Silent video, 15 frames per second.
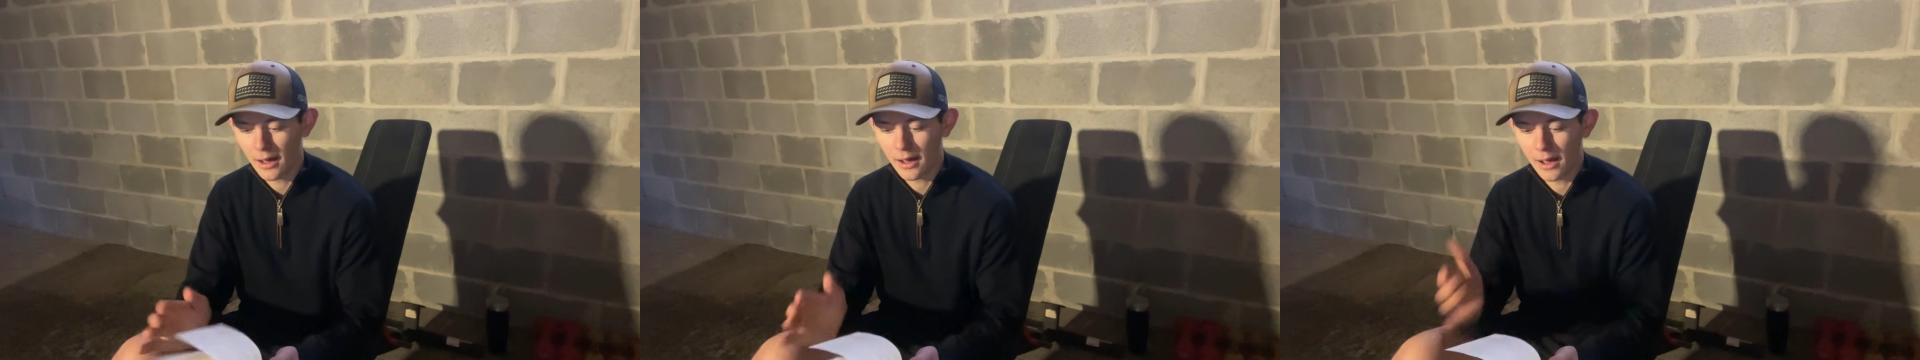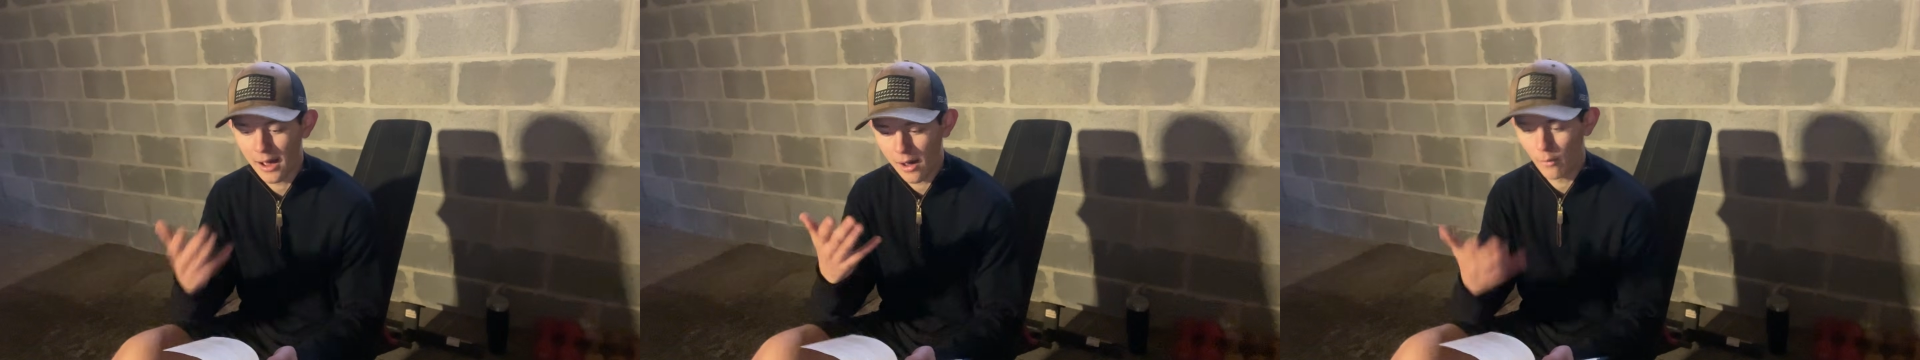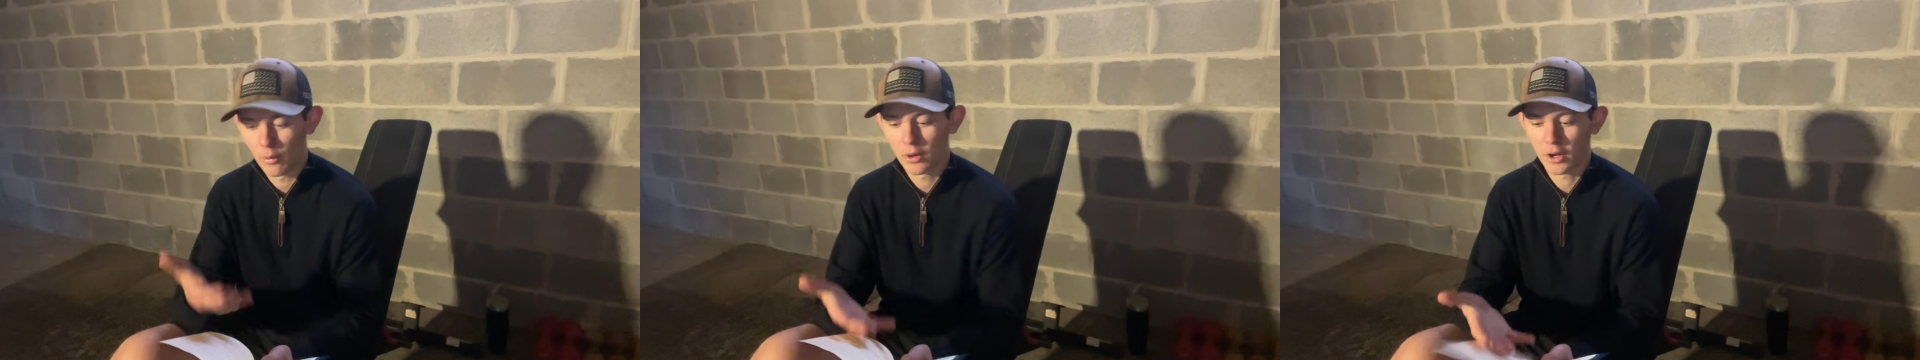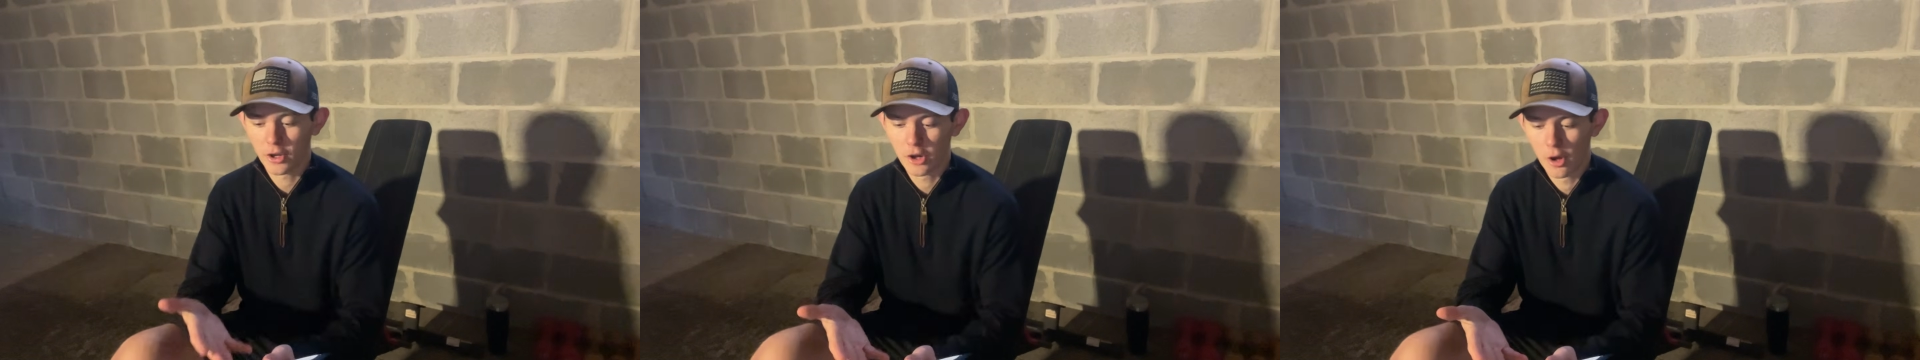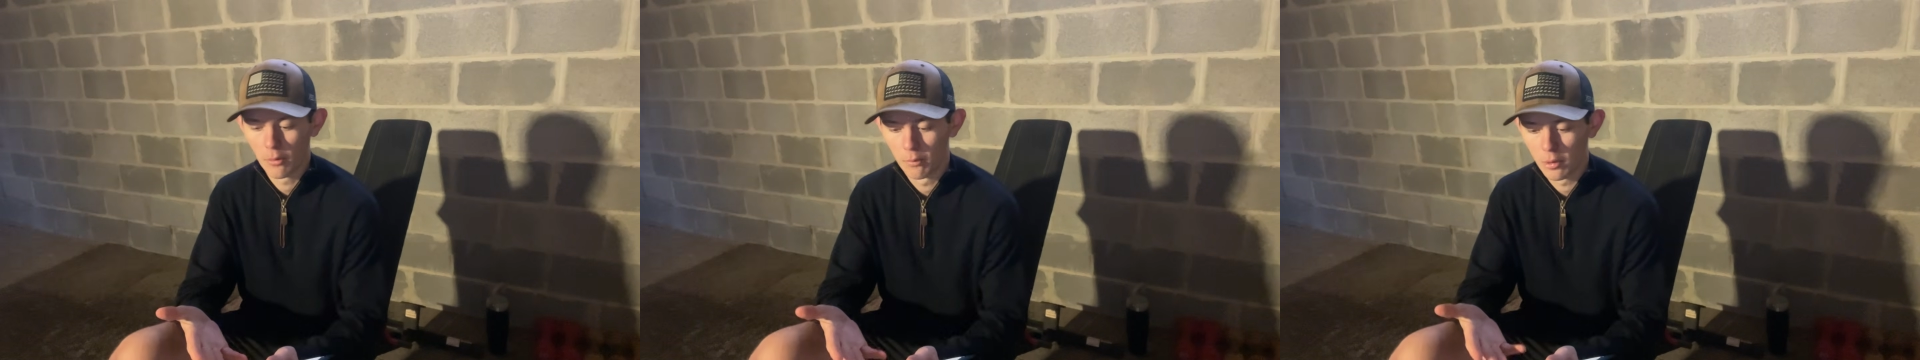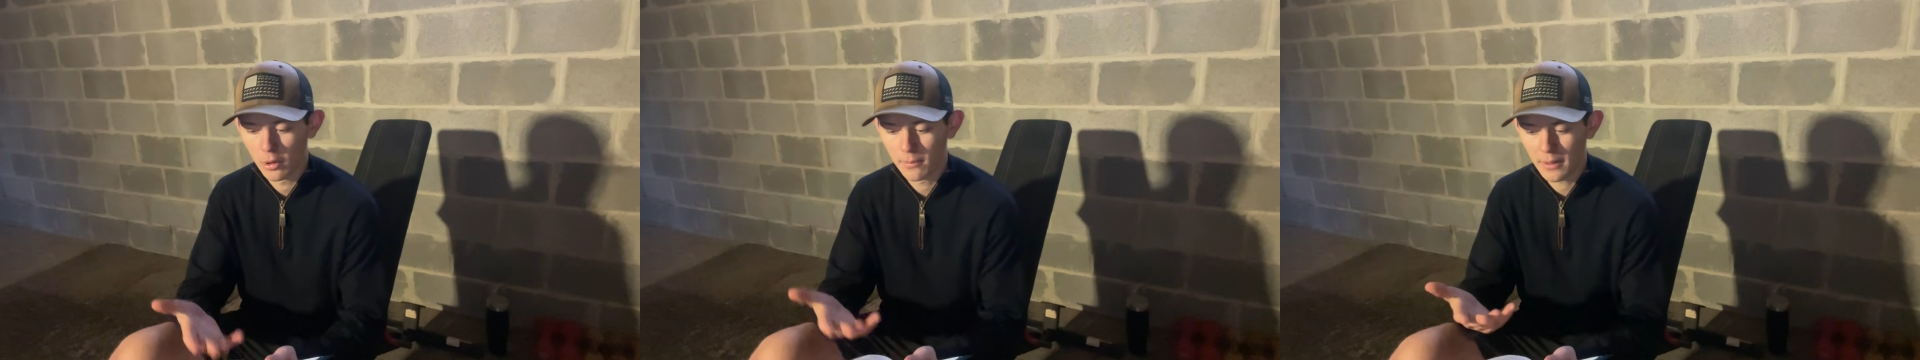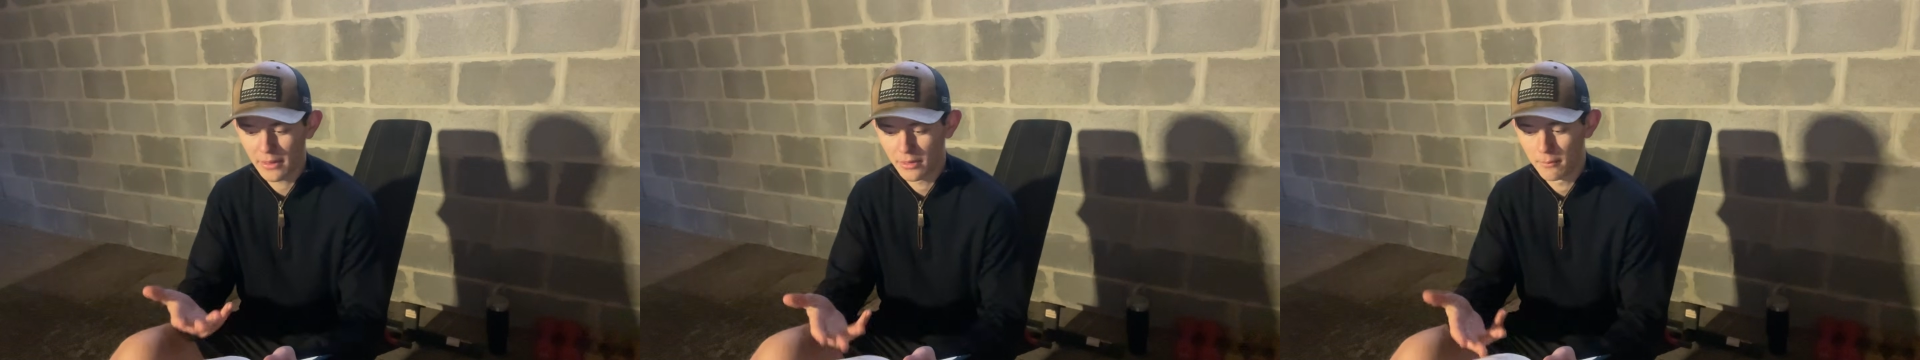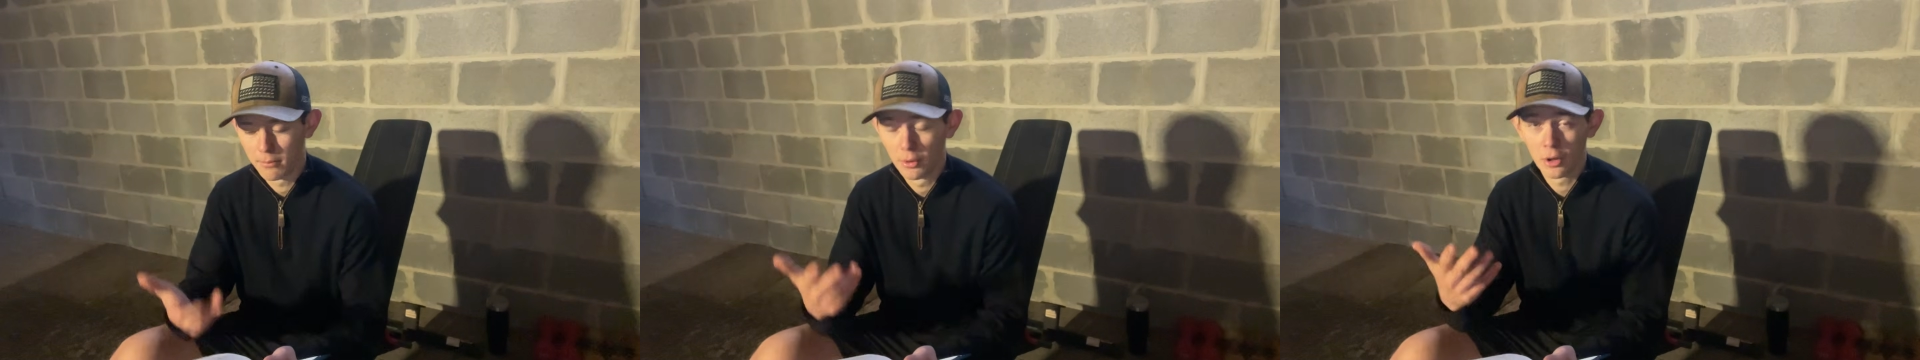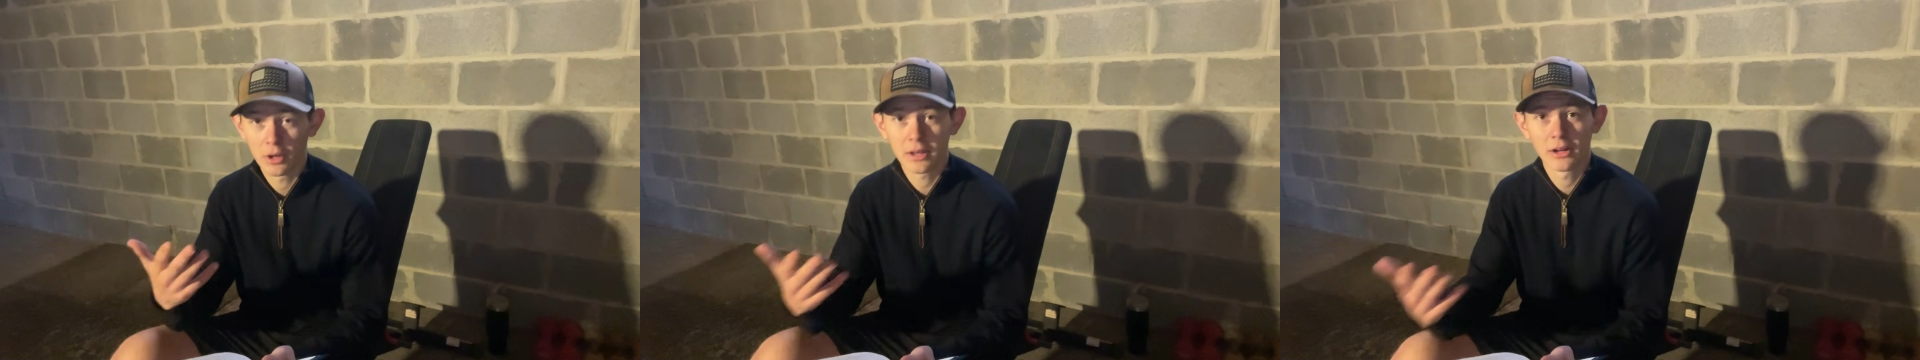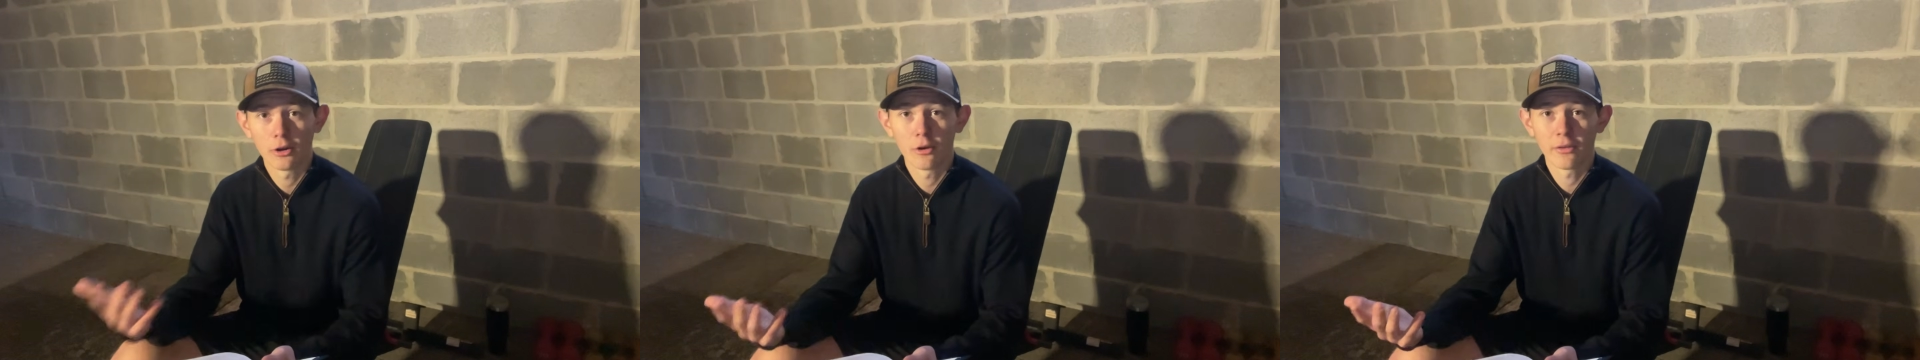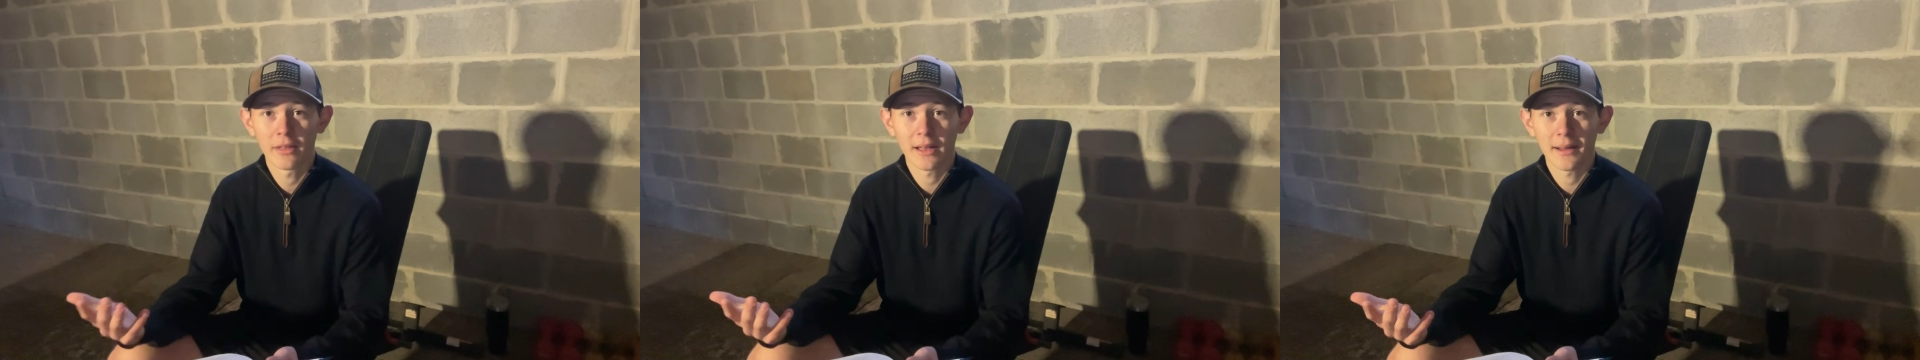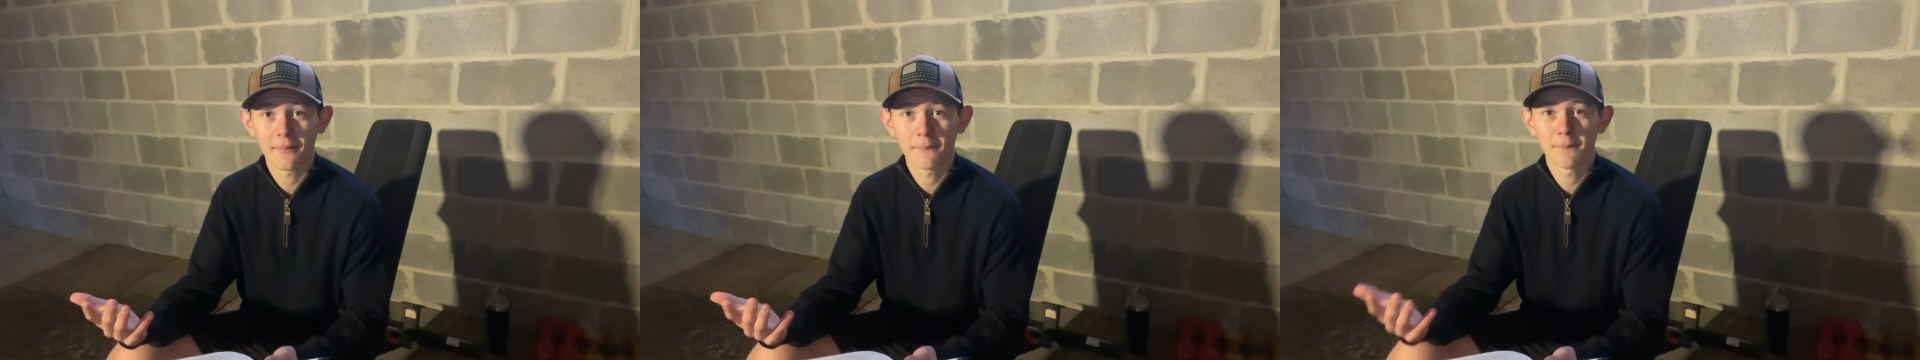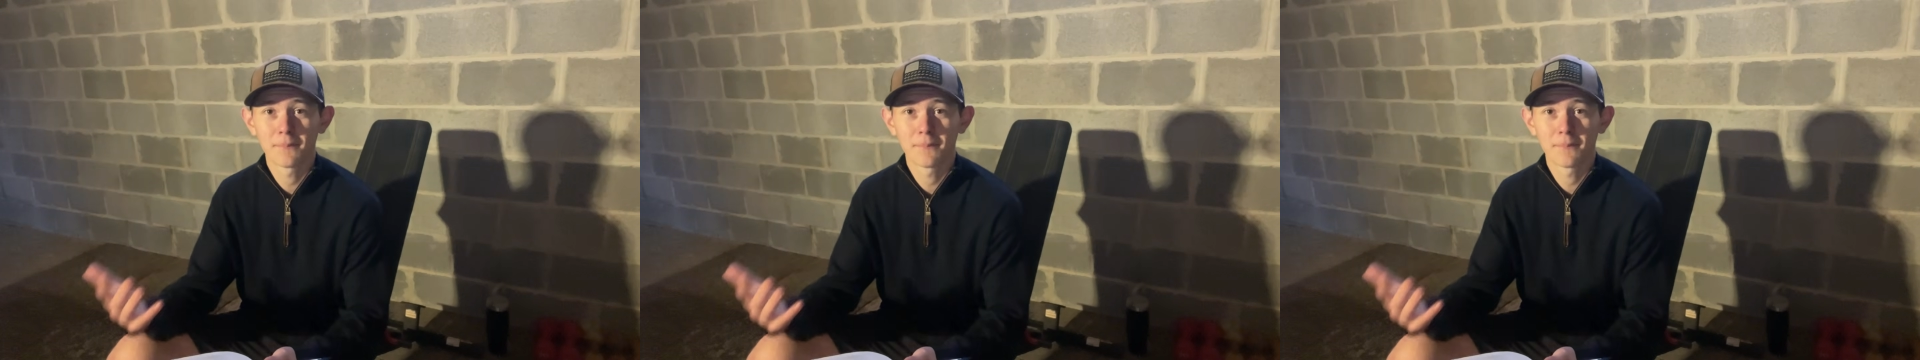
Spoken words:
want to know more about the book and all that.